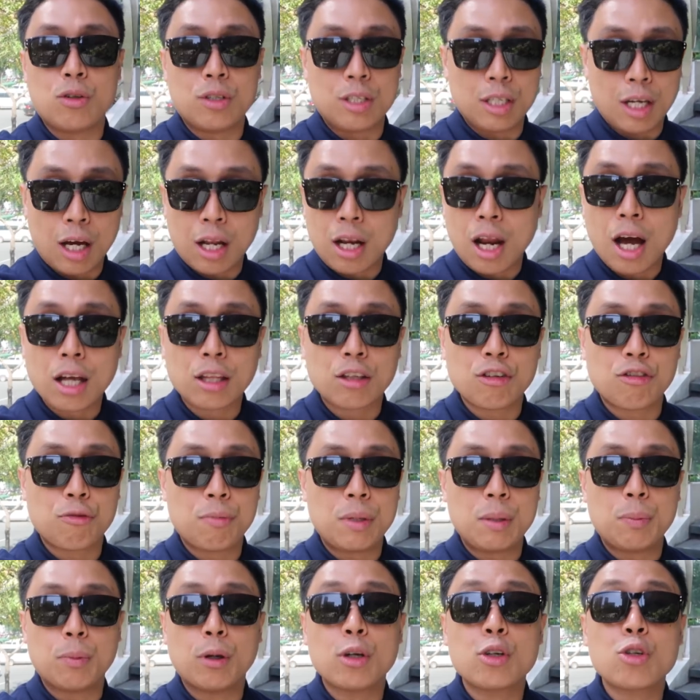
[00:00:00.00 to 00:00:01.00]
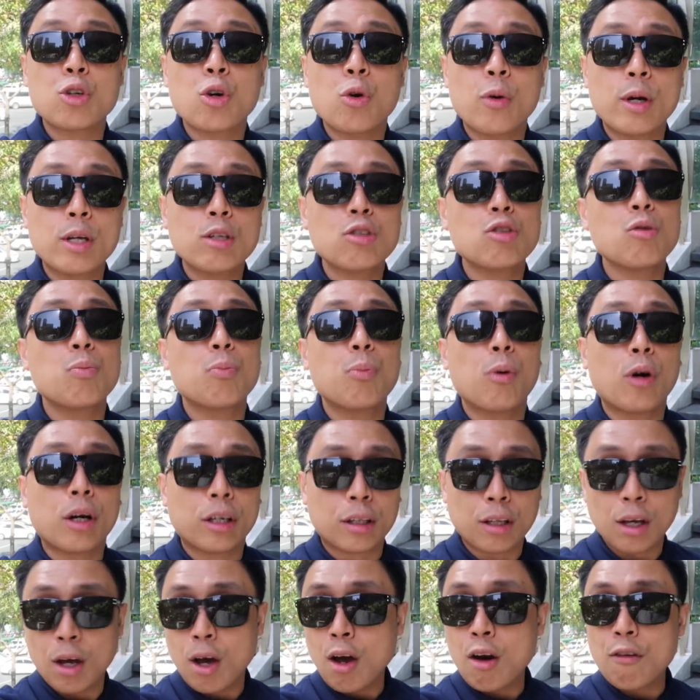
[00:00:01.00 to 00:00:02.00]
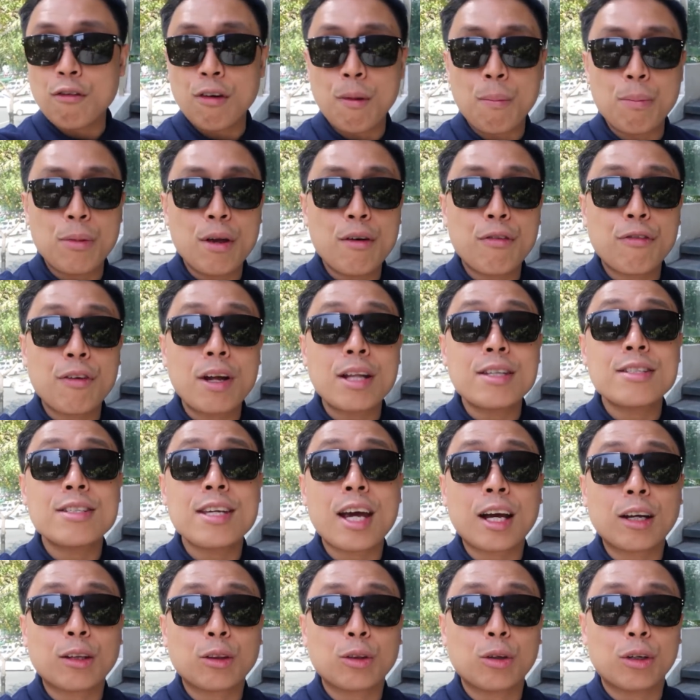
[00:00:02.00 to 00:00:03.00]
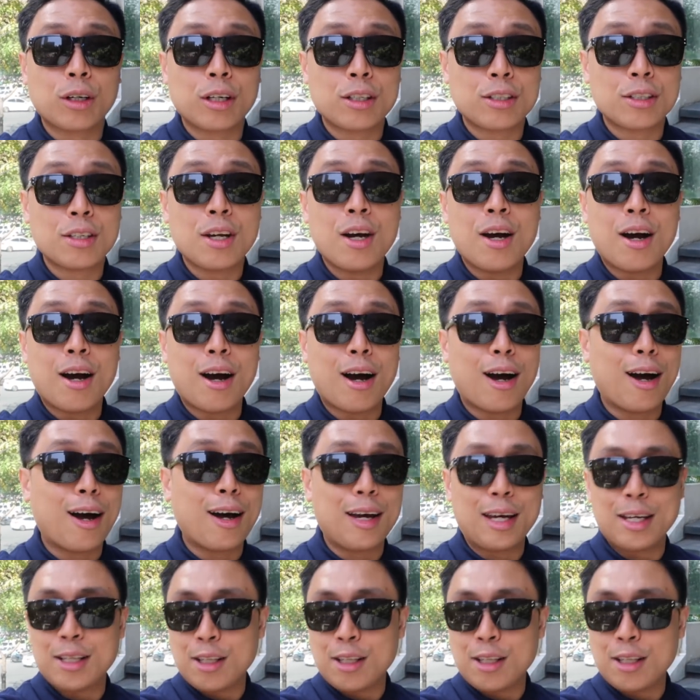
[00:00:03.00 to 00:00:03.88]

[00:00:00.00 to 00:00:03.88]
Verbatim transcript: You see a lot of people throwing support from different sectors uh,